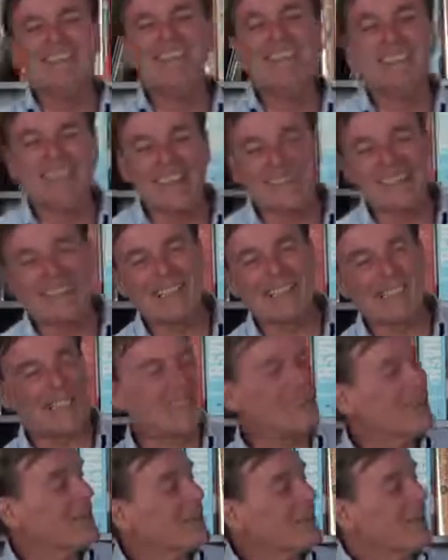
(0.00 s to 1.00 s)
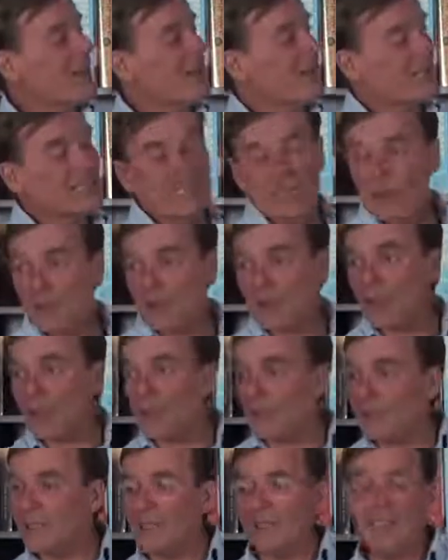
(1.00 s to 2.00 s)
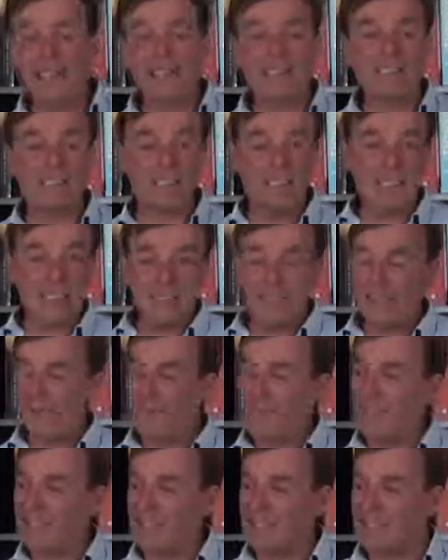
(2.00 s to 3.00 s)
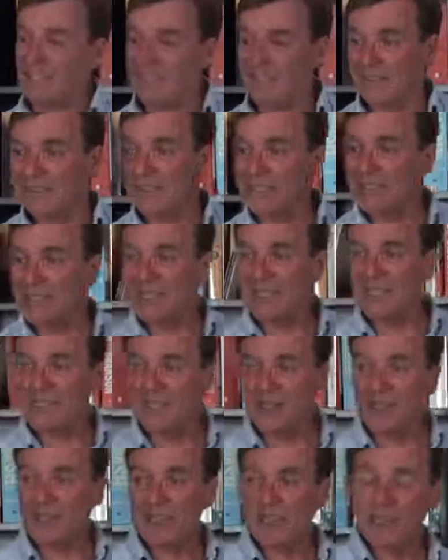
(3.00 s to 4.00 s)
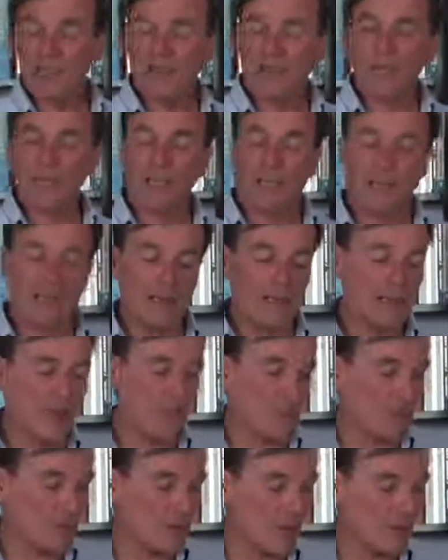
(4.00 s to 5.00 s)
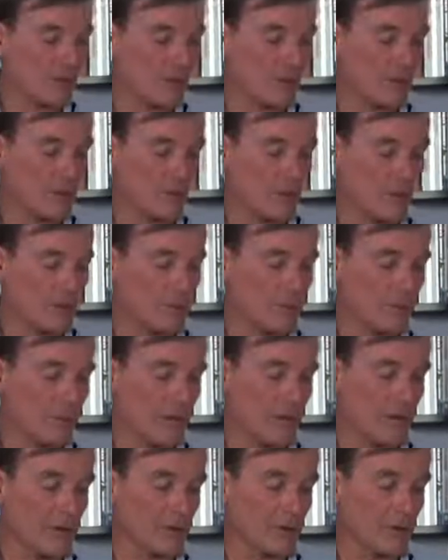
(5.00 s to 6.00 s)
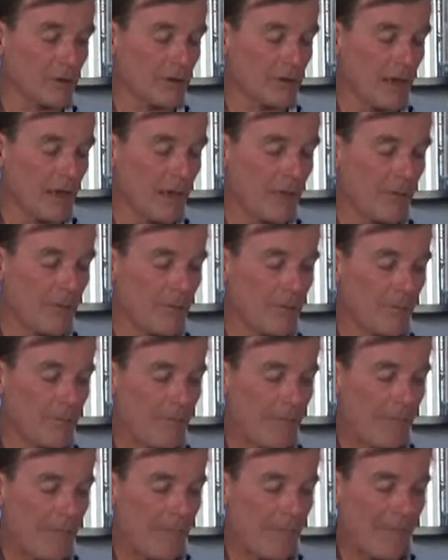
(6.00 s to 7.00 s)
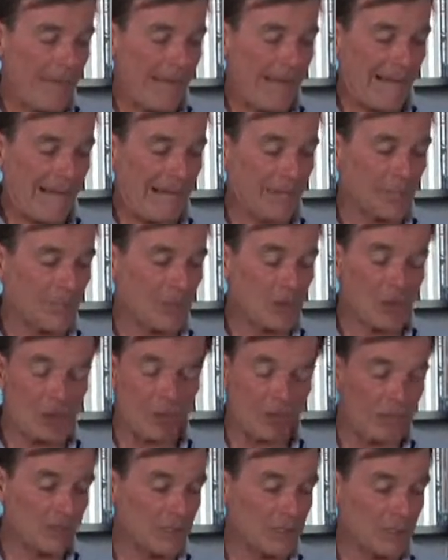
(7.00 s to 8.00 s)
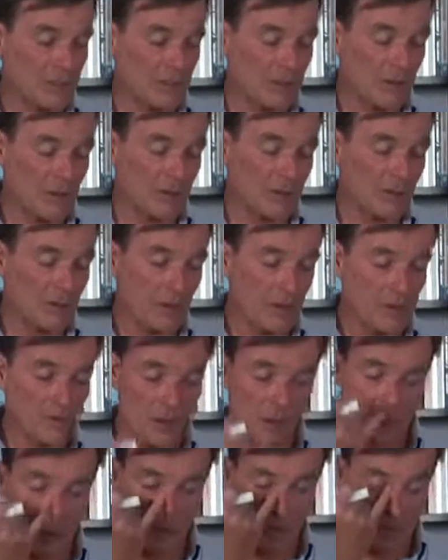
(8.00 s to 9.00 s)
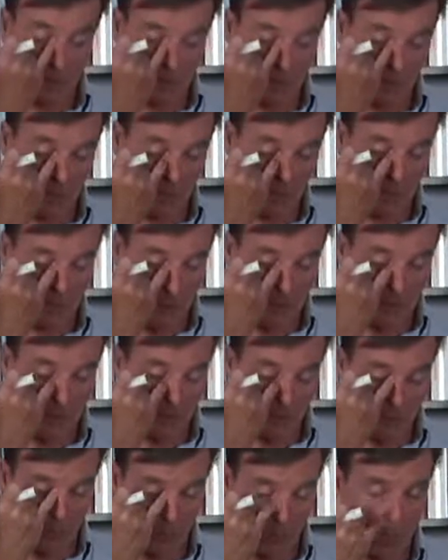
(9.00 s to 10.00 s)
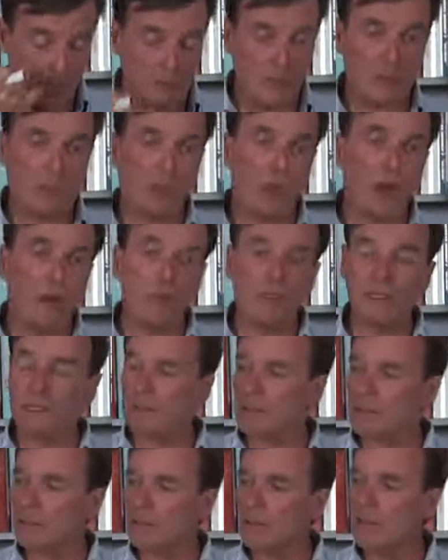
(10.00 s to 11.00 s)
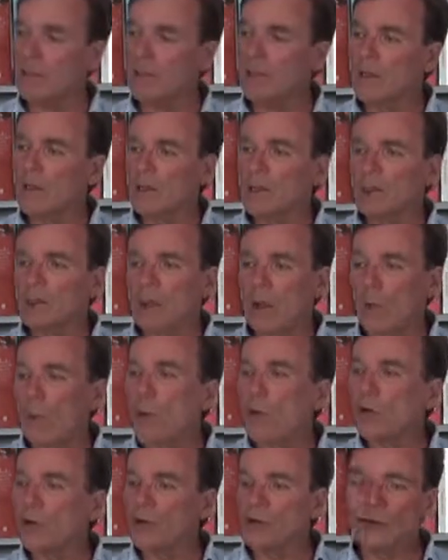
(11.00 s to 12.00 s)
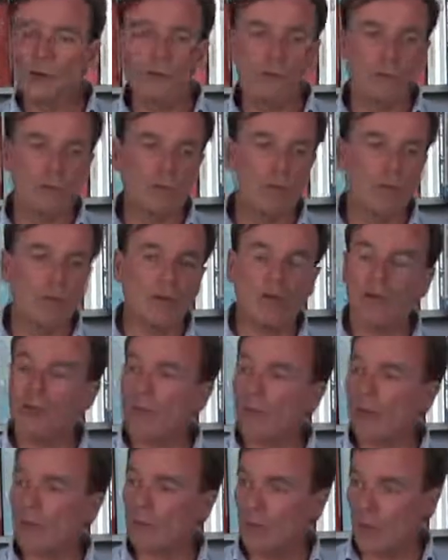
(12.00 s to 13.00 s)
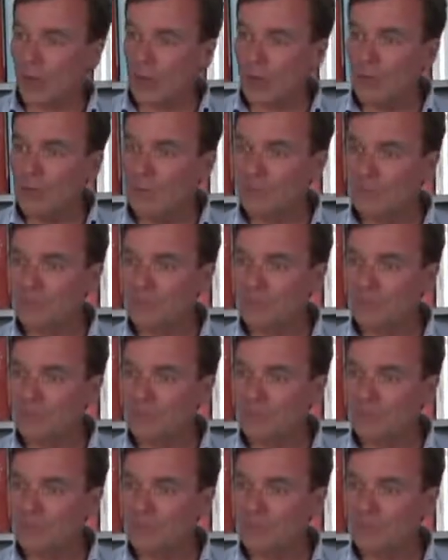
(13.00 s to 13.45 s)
Yeah, that's it. Now, and so I've got a really, and it's an easy fix. It's an easy fix, and I've done it a number of times with clients where I do have, um, like for instance, I do a, a, um, a thing for a coffee supply business. So what I do is when we do work for her,